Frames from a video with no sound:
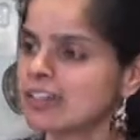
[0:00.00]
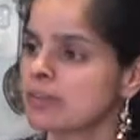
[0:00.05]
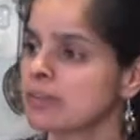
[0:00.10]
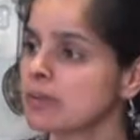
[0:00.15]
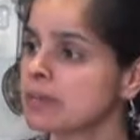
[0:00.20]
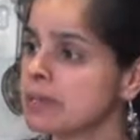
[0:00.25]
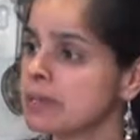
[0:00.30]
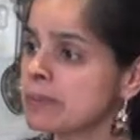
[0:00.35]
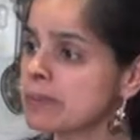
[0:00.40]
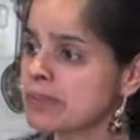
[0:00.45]

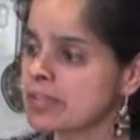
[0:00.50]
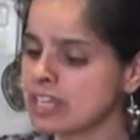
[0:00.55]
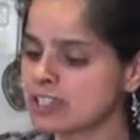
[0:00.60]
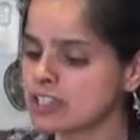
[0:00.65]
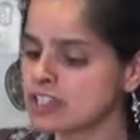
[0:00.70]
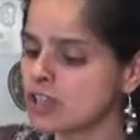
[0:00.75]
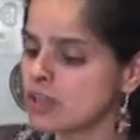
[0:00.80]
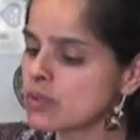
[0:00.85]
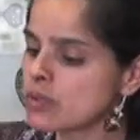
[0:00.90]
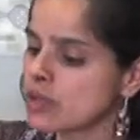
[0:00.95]
For people
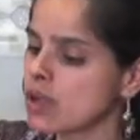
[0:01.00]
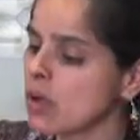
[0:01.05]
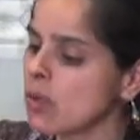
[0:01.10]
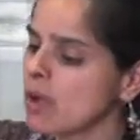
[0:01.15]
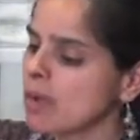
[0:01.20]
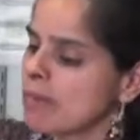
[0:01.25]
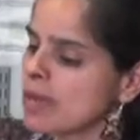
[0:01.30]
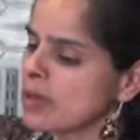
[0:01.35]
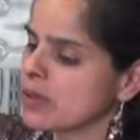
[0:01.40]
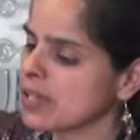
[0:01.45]
that don't
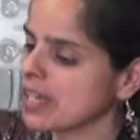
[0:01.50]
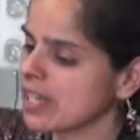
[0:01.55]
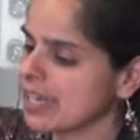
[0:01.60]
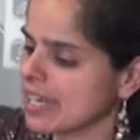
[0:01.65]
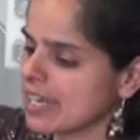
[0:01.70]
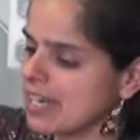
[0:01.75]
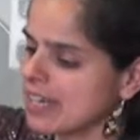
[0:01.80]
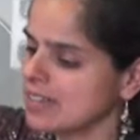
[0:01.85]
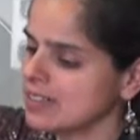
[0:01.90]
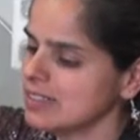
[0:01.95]
know about
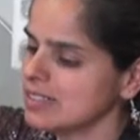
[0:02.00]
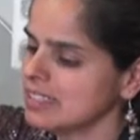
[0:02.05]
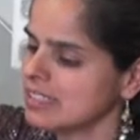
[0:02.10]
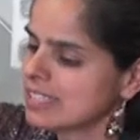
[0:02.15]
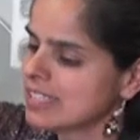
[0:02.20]
cacao,